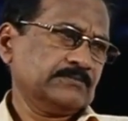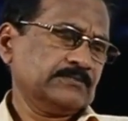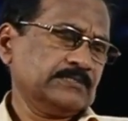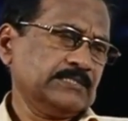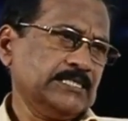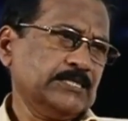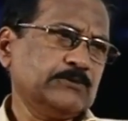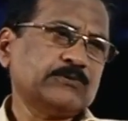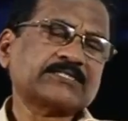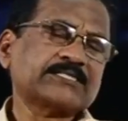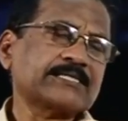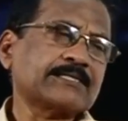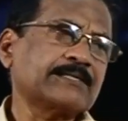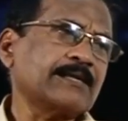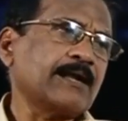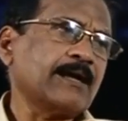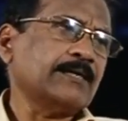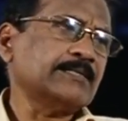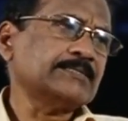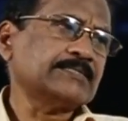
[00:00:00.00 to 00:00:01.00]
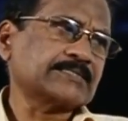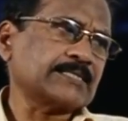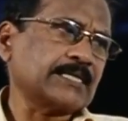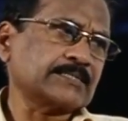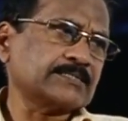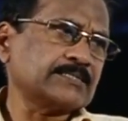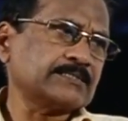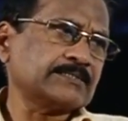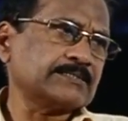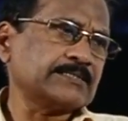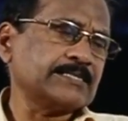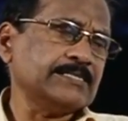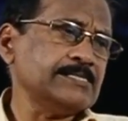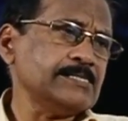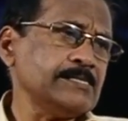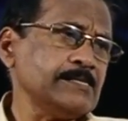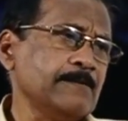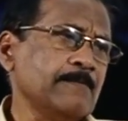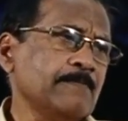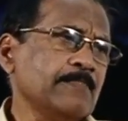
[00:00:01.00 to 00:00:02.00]
It was a grand success in
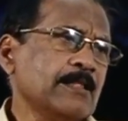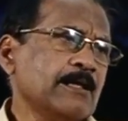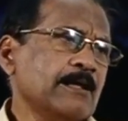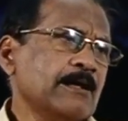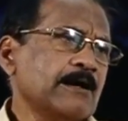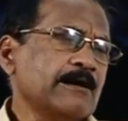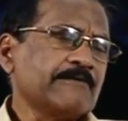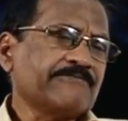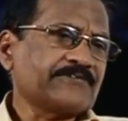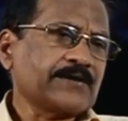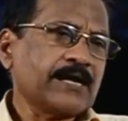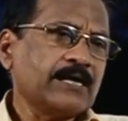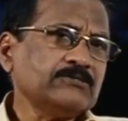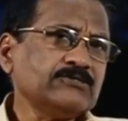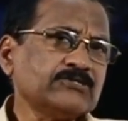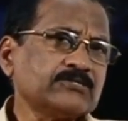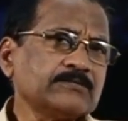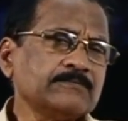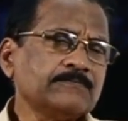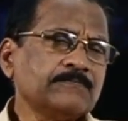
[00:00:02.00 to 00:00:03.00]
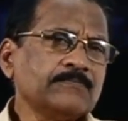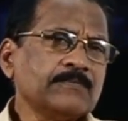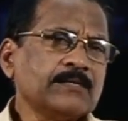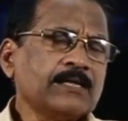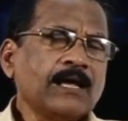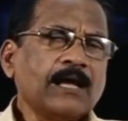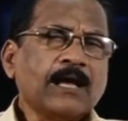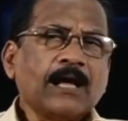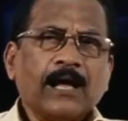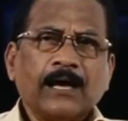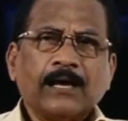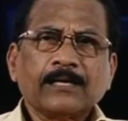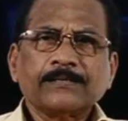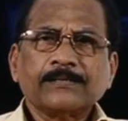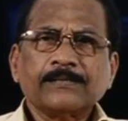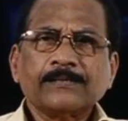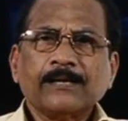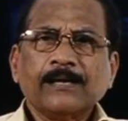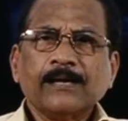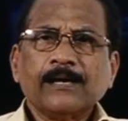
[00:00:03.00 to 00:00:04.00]
France,
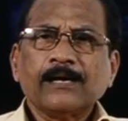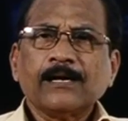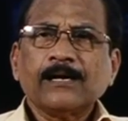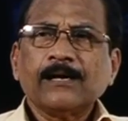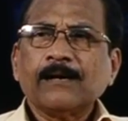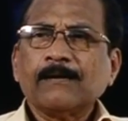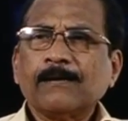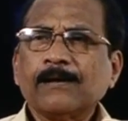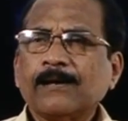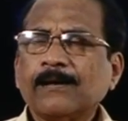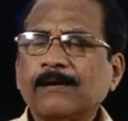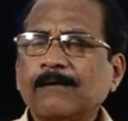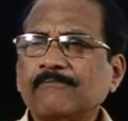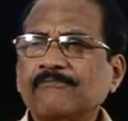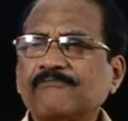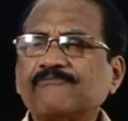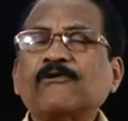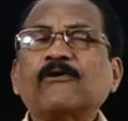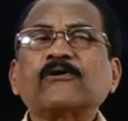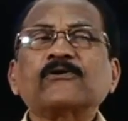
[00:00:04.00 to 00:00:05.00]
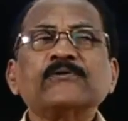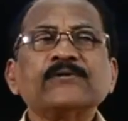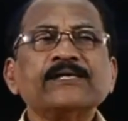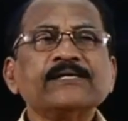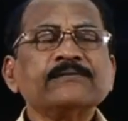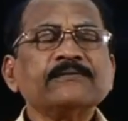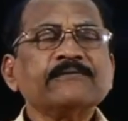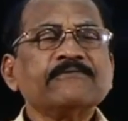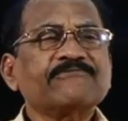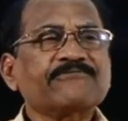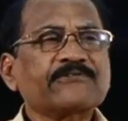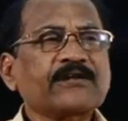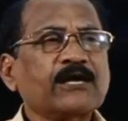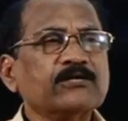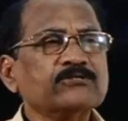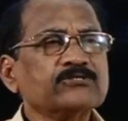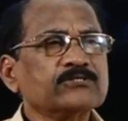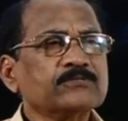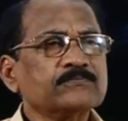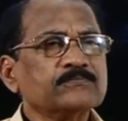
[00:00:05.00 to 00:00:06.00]
and following
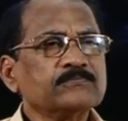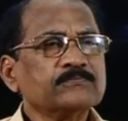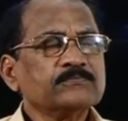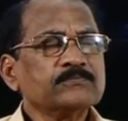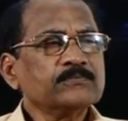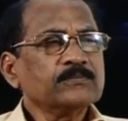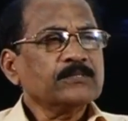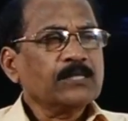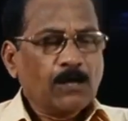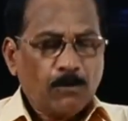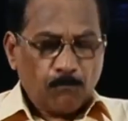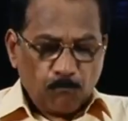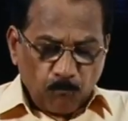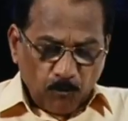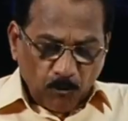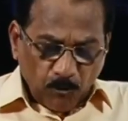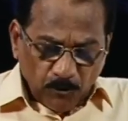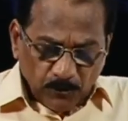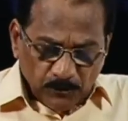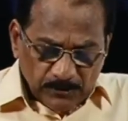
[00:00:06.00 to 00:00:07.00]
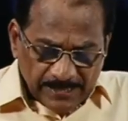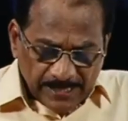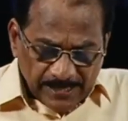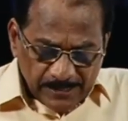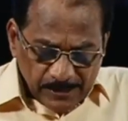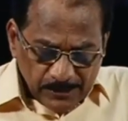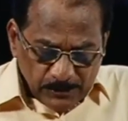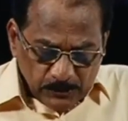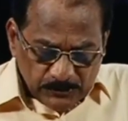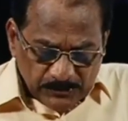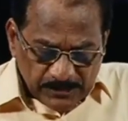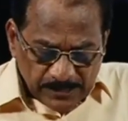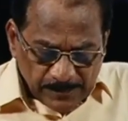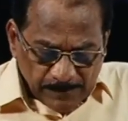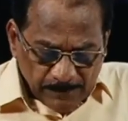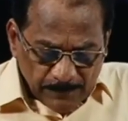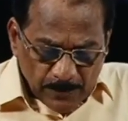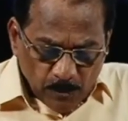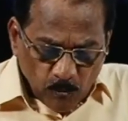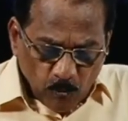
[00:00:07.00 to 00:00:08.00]
France, more than
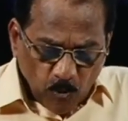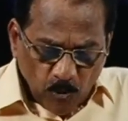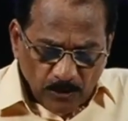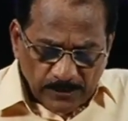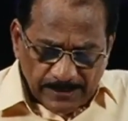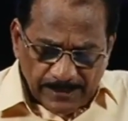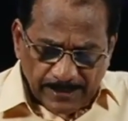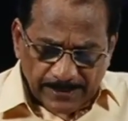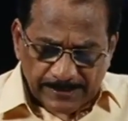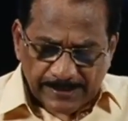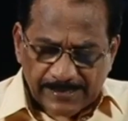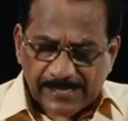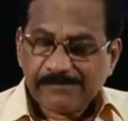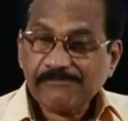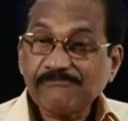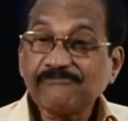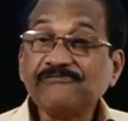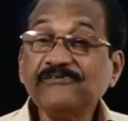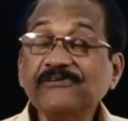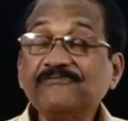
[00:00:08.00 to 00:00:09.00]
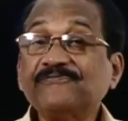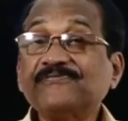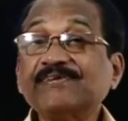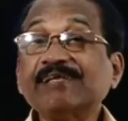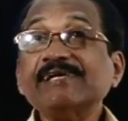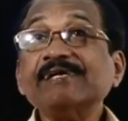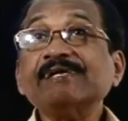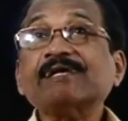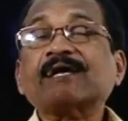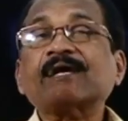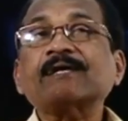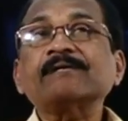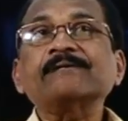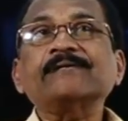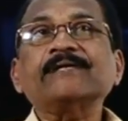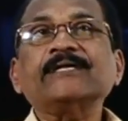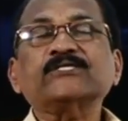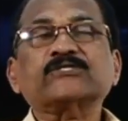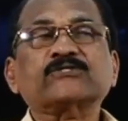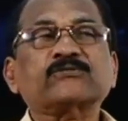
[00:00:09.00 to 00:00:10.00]
150
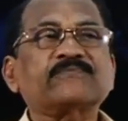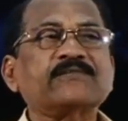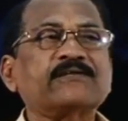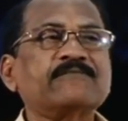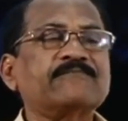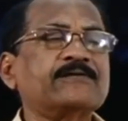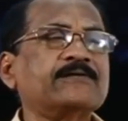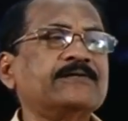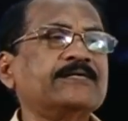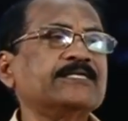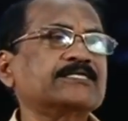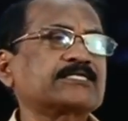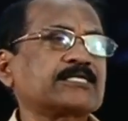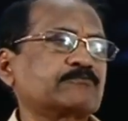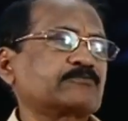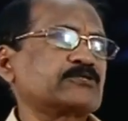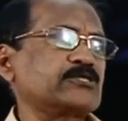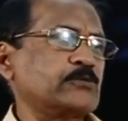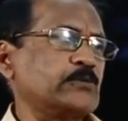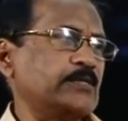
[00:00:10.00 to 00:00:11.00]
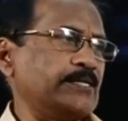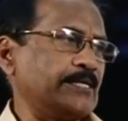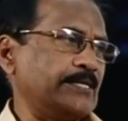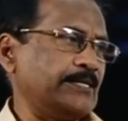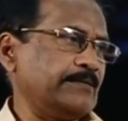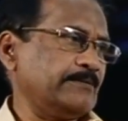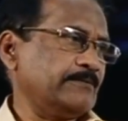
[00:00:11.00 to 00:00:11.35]
countries of the world subsequently,